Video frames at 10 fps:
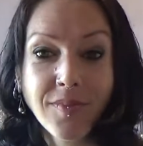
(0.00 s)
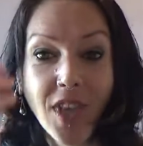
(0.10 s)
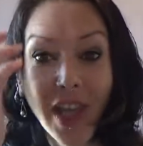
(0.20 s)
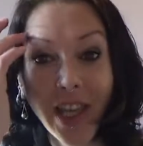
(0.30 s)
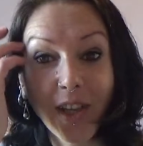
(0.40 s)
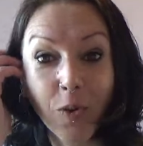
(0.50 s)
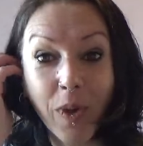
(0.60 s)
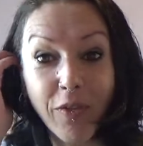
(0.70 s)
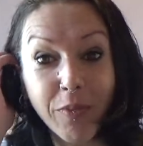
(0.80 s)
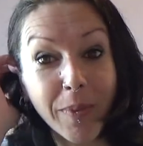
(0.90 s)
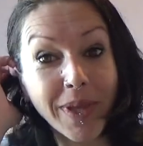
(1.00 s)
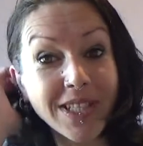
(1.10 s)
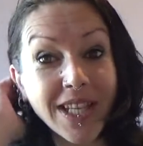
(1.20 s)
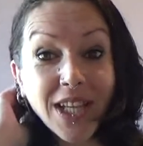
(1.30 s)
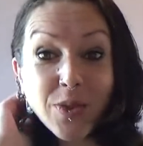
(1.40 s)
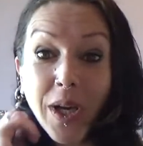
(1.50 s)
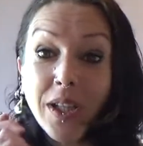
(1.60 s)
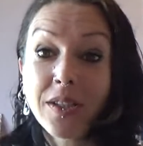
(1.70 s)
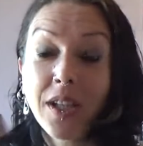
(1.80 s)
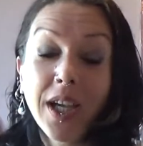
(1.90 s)
It got away from me a bit today as
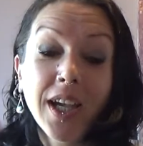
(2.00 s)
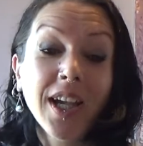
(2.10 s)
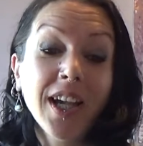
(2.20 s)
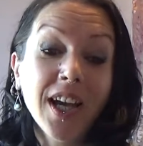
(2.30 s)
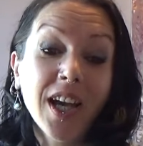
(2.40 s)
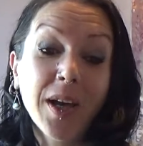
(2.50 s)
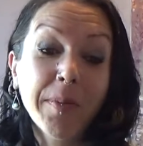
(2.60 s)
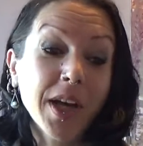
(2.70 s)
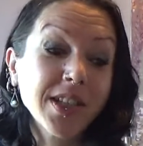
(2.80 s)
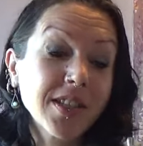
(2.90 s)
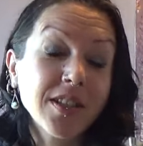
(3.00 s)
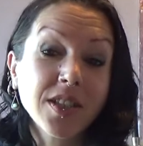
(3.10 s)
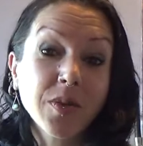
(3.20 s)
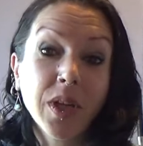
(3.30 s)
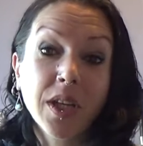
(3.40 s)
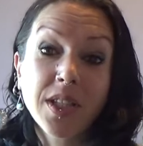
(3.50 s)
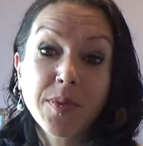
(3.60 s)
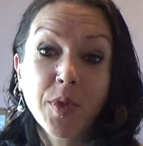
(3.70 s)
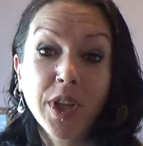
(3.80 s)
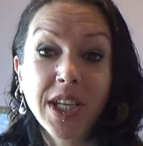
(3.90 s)
well. I started to work this
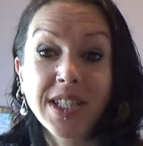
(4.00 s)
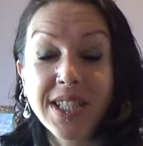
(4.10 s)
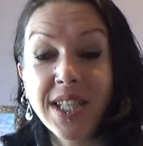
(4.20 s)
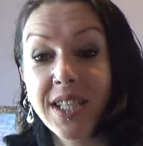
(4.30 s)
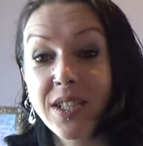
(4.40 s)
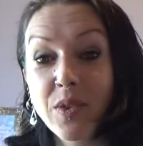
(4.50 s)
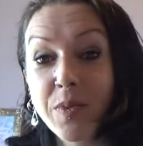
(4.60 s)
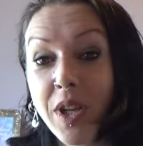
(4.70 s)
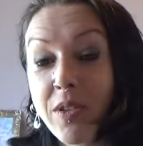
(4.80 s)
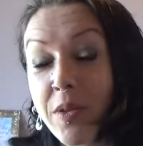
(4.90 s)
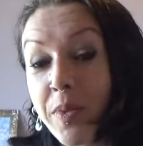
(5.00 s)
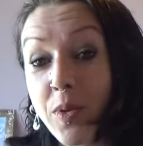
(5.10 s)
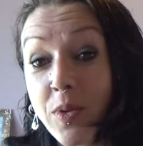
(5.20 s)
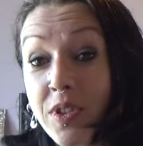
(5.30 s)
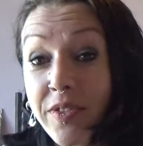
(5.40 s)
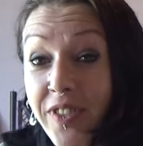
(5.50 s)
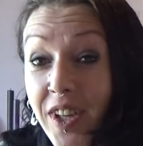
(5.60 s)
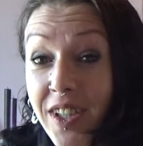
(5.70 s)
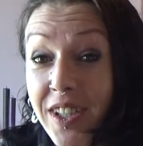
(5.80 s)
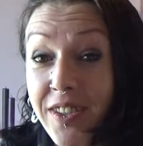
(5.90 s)
morning at 6, which meant I was up at
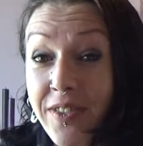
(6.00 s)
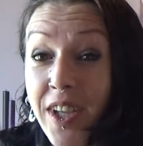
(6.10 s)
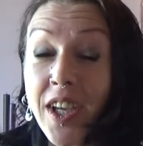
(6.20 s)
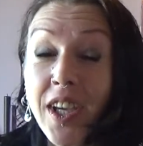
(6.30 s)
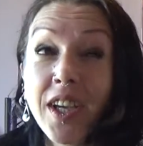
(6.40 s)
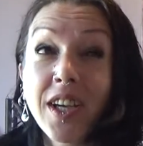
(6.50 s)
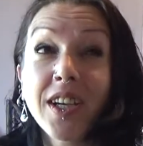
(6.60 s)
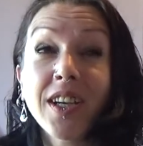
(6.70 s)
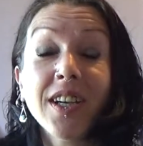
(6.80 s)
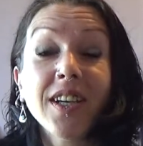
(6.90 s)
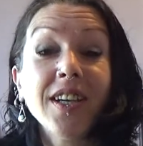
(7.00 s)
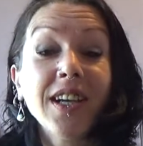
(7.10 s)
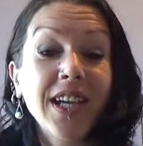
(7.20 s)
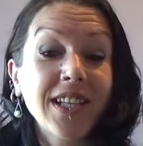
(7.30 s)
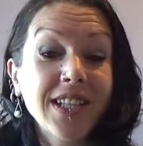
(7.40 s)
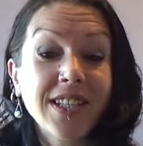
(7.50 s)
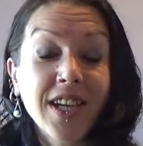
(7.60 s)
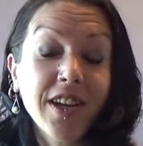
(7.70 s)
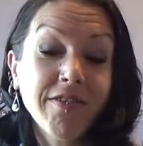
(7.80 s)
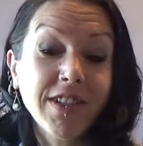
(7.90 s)
4:45. It is
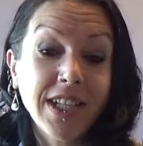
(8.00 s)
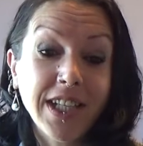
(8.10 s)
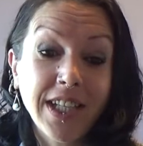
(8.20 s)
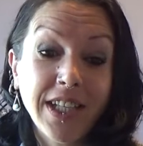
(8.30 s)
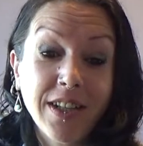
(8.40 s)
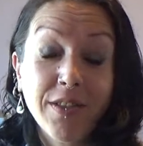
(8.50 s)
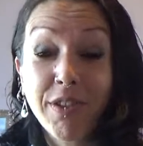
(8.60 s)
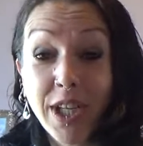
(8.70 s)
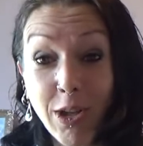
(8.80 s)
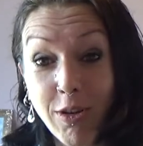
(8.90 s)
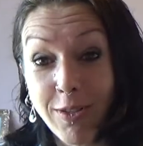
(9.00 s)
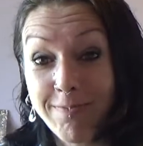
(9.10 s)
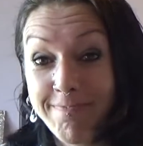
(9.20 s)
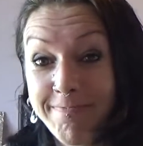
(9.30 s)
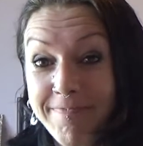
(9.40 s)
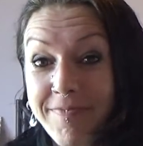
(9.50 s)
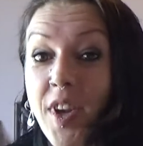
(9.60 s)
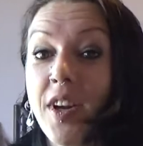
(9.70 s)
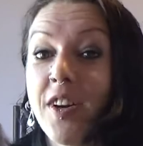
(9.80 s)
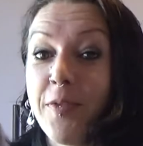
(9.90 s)
currently 3 o'clock.
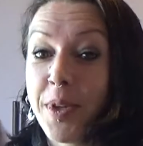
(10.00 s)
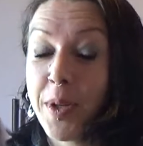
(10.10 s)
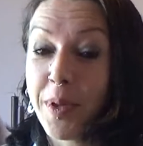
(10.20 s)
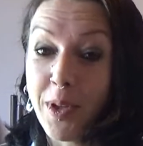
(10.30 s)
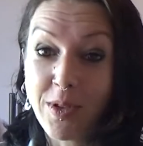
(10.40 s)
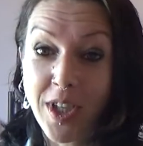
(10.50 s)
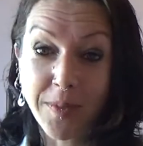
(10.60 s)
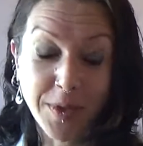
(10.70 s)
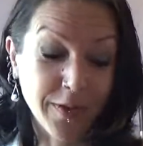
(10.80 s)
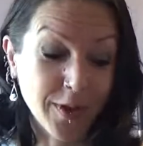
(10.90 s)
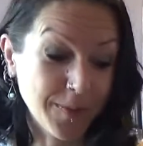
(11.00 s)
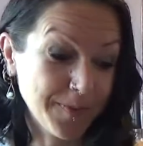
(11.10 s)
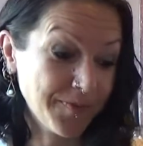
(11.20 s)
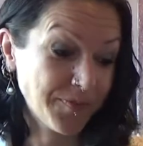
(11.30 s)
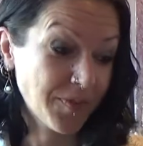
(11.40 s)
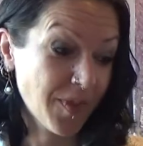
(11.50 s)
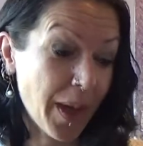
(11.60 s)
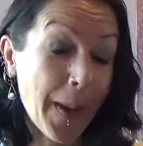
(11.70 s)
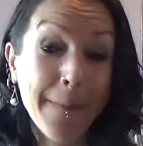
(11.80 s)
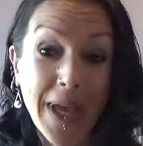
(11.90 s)
I've been up a long time so far.
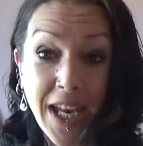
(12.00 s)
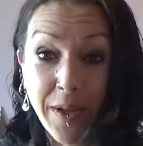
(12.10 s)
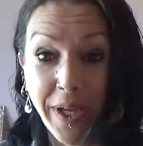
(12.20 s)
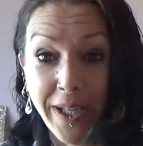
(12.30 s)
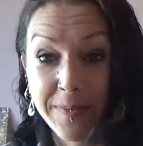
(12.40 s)
But anyway,